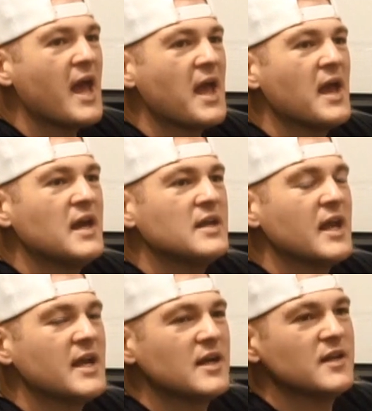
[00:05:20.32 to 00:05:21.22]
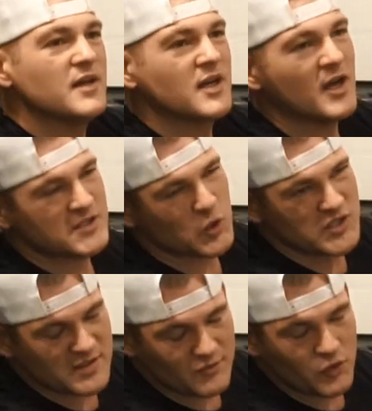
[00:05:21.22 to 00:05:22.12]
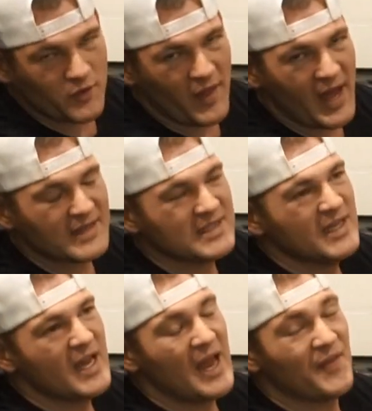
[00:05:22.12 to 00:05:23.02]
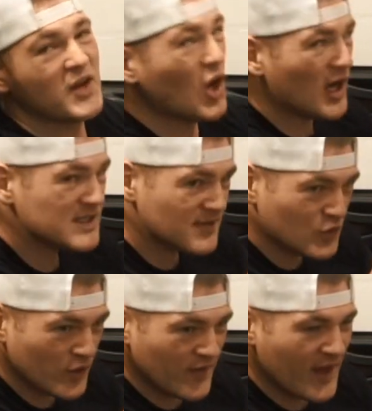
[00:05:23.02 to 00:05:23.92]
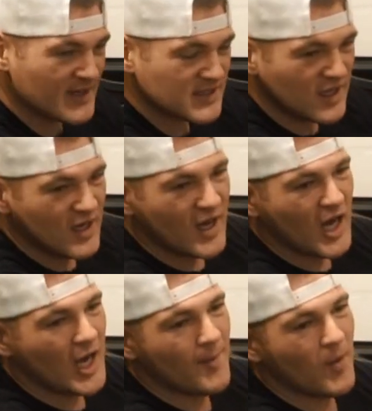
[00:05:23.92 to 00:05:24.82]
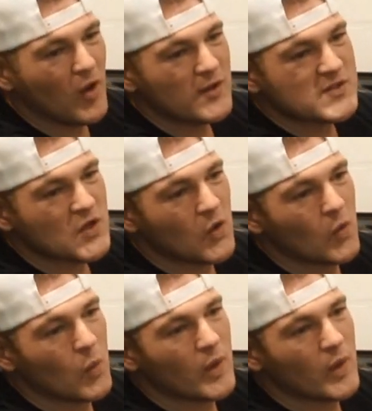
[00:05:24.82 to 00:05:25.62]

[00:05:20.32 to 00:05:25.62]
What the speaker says: and the consequences of doing that and the cost of doing that. Also